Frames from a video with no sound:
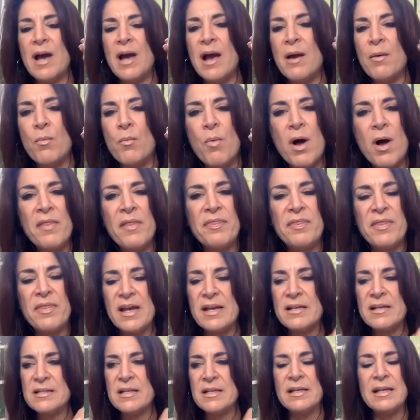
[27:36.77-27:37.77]
want
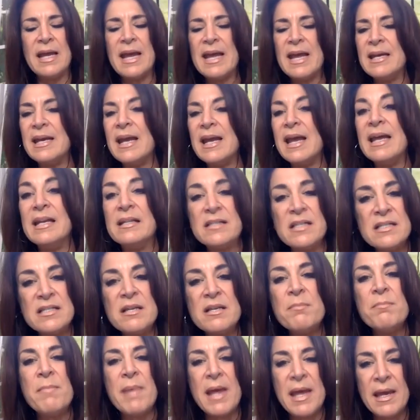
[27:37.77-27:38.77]
this, and it
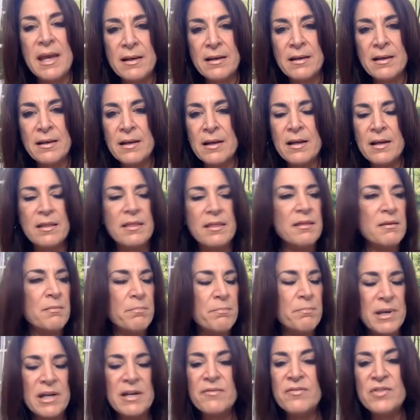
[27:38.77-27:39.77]
doesn't make the
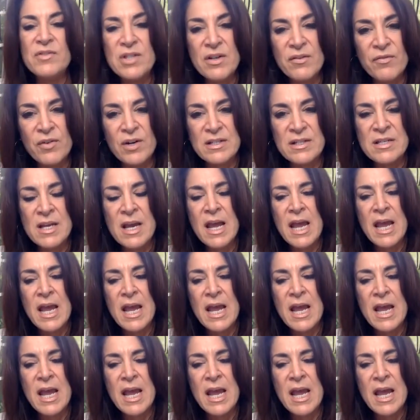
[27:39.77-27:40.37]
bit of difference.